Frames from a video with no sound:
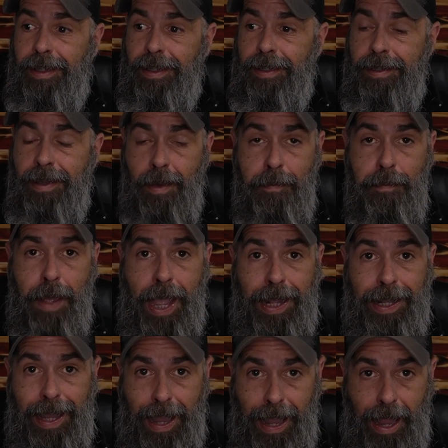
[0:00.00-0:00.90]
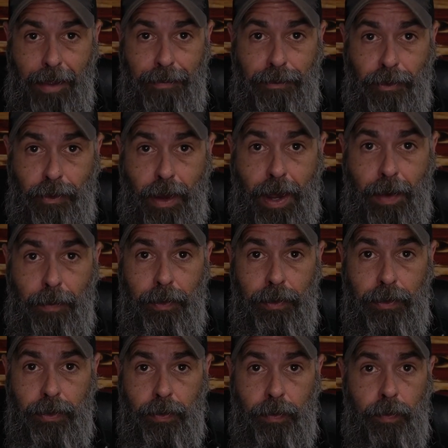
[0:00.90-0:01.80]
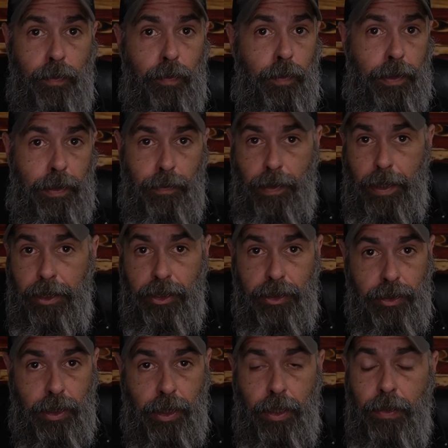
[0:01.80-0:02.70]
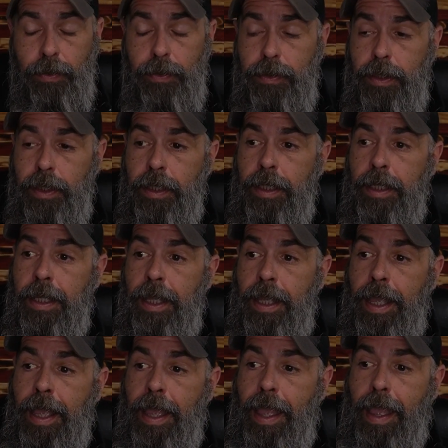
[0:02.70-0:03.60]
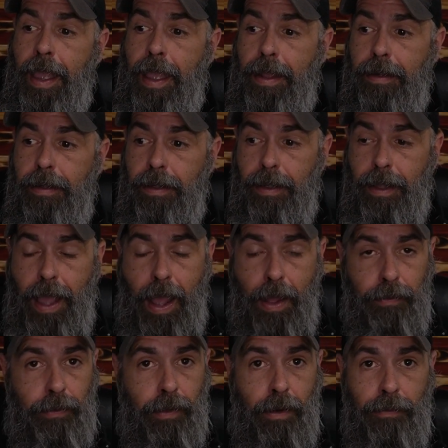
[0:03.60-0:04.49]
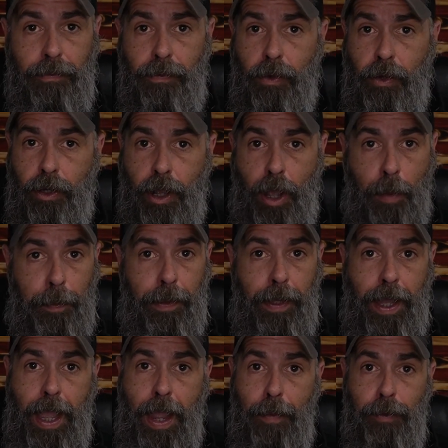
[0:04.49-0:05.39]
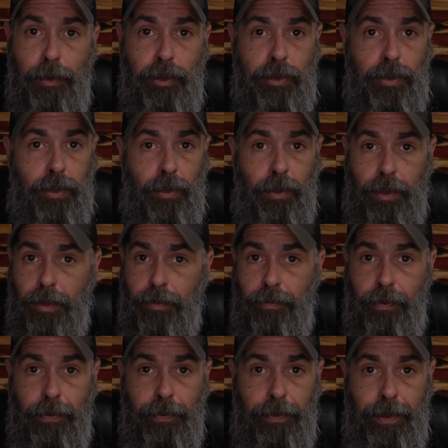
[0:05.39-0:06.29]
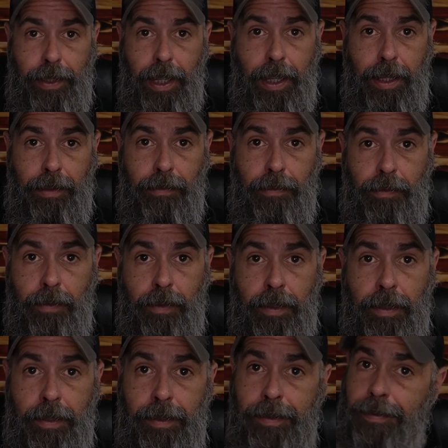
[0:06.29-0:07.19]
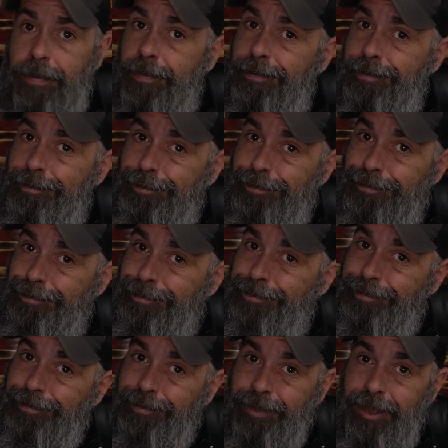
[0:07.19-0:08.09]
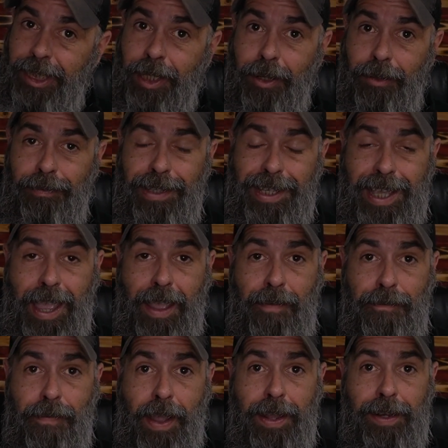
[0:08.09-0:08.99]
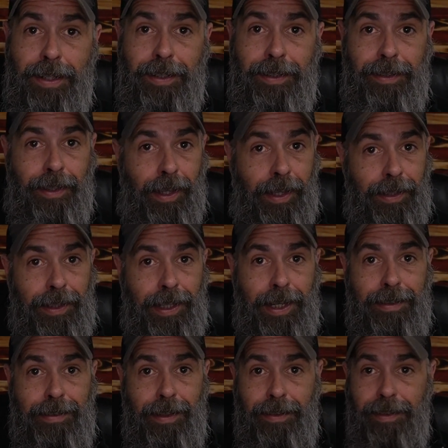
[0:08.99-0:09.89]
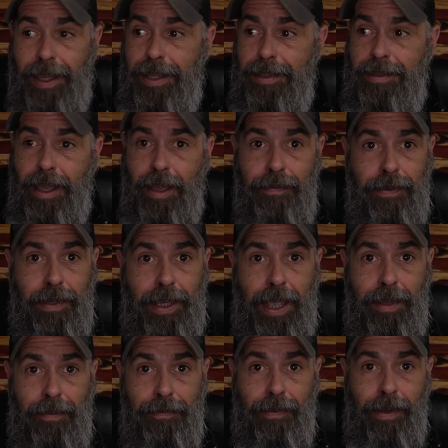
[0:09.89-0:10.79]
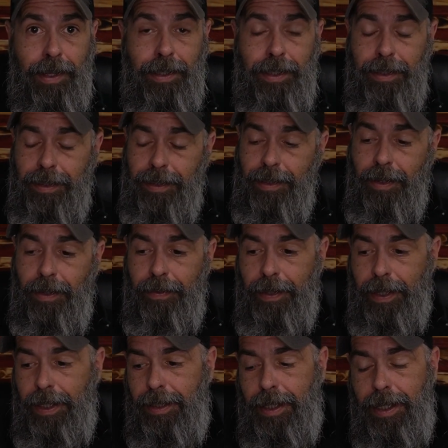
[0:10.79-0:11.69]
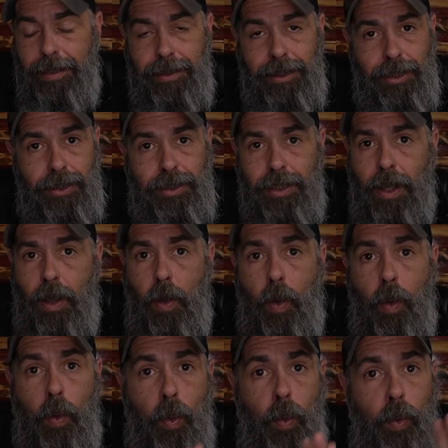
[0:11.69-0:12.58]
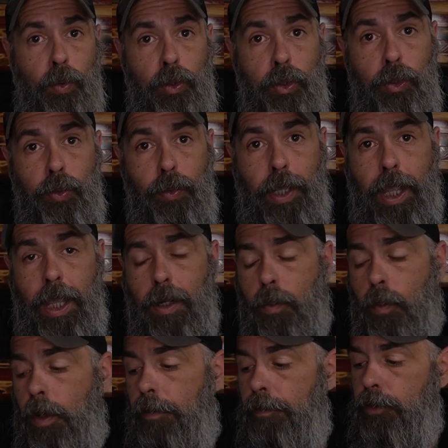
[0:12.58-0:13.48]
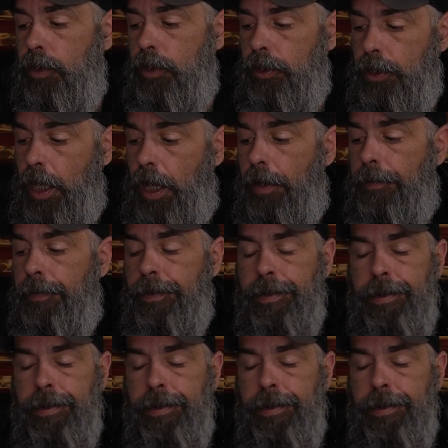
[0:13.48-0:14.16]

come back after hours when the range is closed and out there for a couple of hours looking for their cans. If you can't find it, hey, you got to tell the ATF you can't find it and all that. That's just a whole new can of worms. So